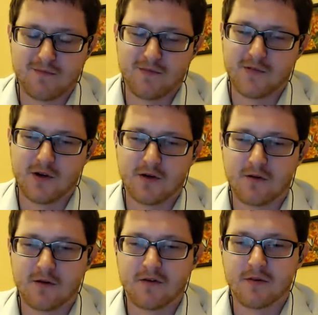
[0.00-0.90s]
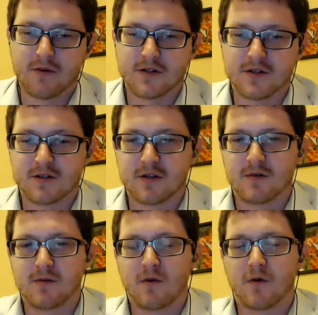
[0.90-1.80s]
information is going to be
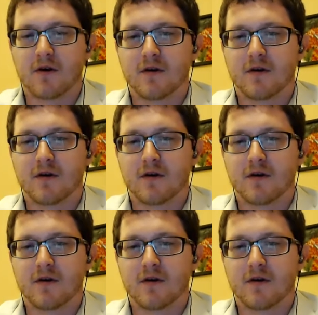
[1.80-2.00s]
more